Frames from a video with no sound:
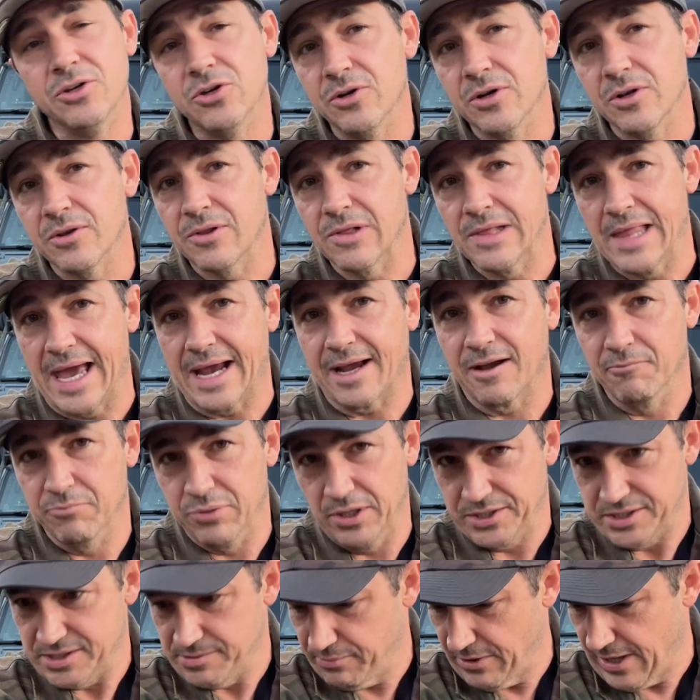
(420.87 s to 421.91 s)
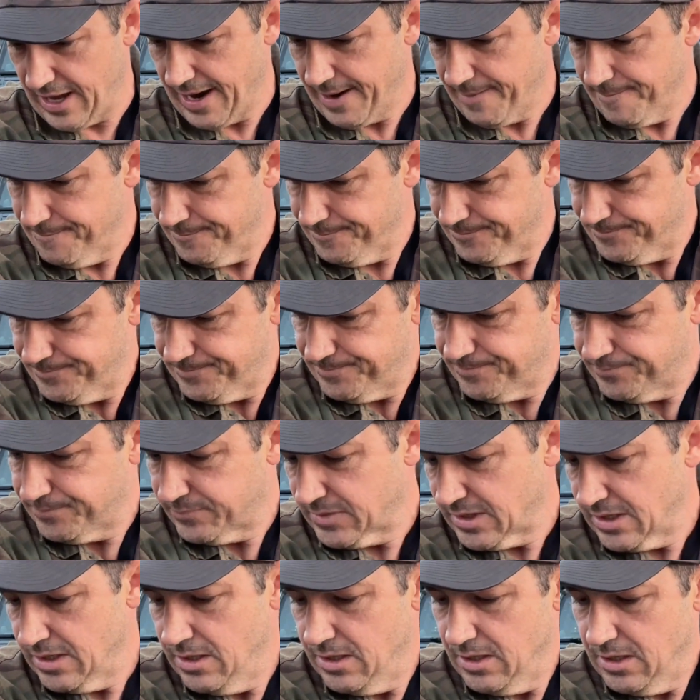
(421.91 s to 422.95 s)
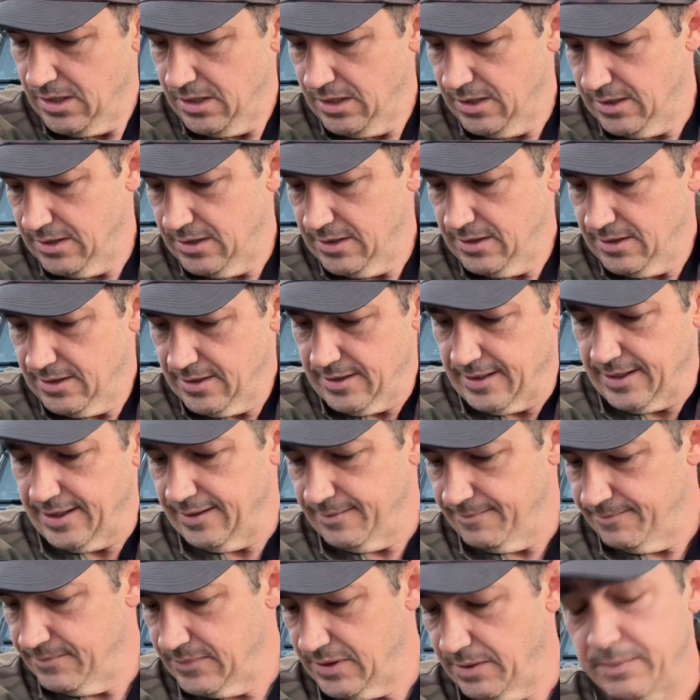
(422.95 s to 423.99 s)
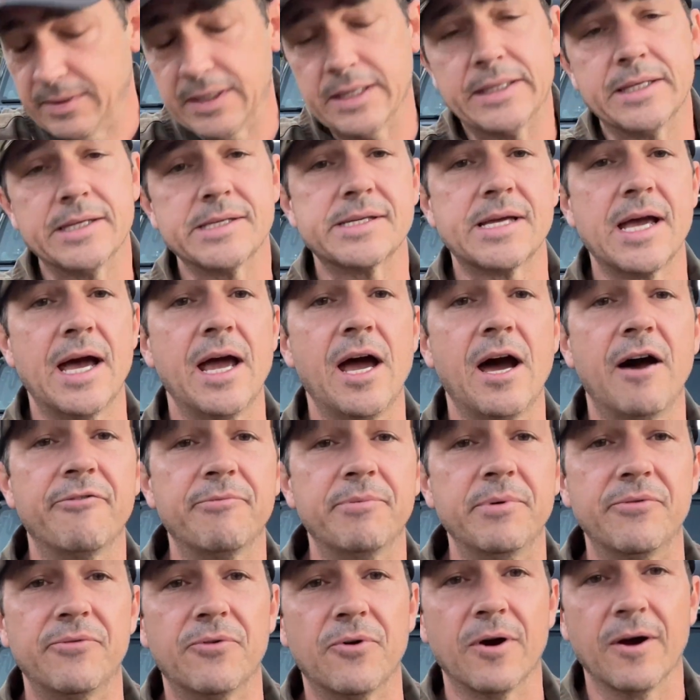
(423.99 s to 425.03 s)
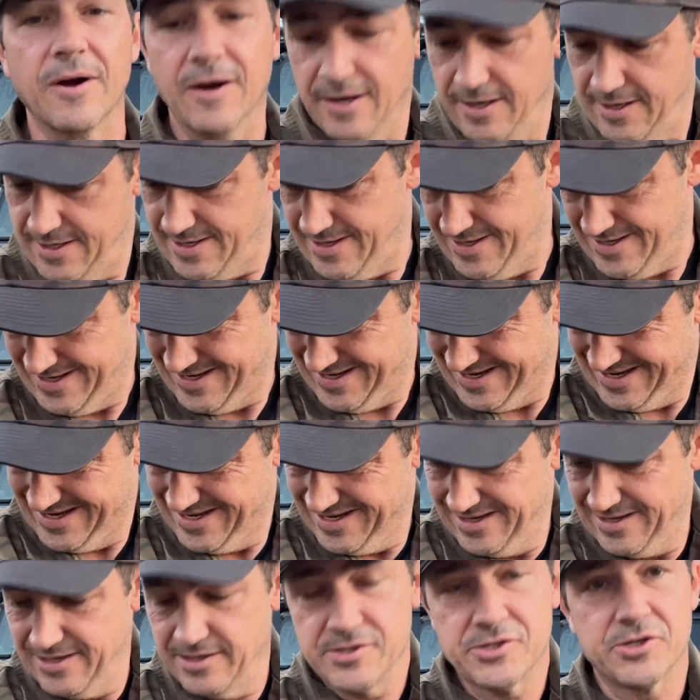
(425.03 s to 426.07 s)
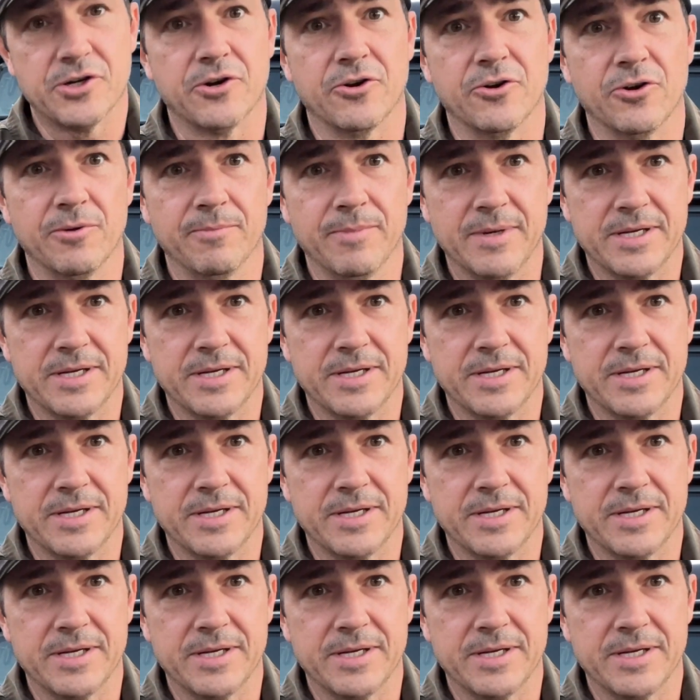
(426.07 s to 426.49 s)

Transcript: due to the lack of blood supply. All right, let me get this guy off before I start to hurt